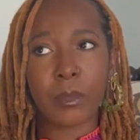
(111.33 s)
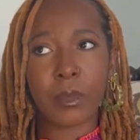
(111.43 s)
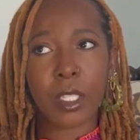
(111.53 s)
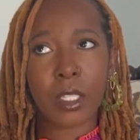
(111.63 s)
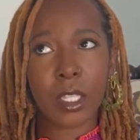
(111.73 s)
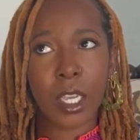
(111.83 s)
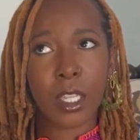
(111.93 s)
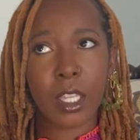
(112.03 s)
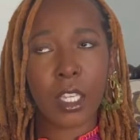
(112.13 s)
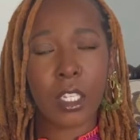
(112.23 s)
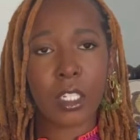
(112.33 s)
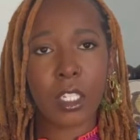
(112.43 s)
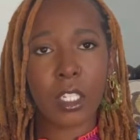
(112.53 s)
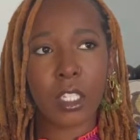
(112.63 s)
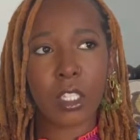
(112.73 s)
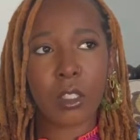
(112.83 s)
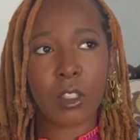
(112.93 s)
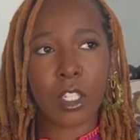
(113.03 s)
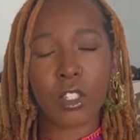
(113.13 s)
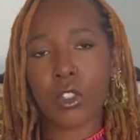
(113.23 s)
To say that
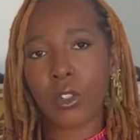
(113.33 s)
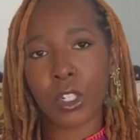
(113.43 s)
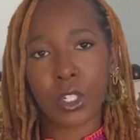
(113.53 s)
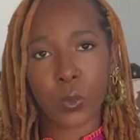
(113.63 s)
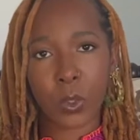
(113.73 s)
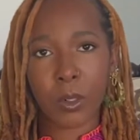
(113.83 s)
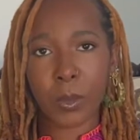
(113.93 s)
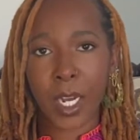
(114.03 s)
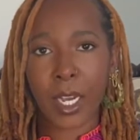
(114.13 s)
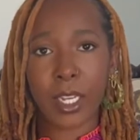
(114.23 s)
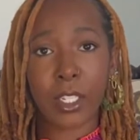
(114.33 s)
these 2 years went by